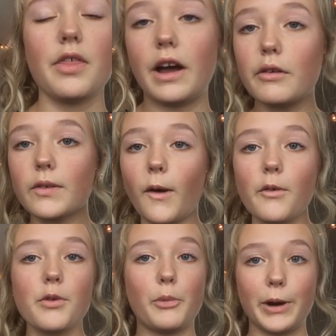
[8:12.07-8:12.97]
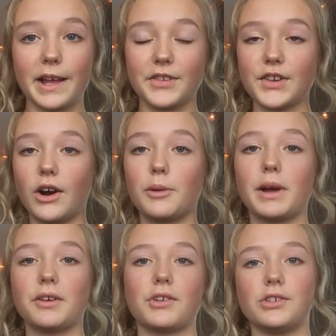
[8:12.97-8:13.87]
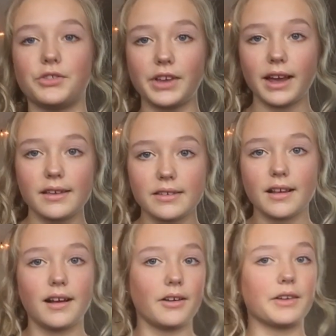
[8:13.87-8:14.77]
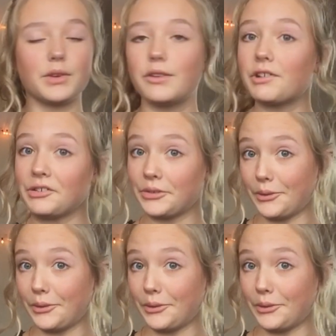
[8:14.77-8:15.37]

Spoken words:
That was all of the plants on my little desk. I'll give you a little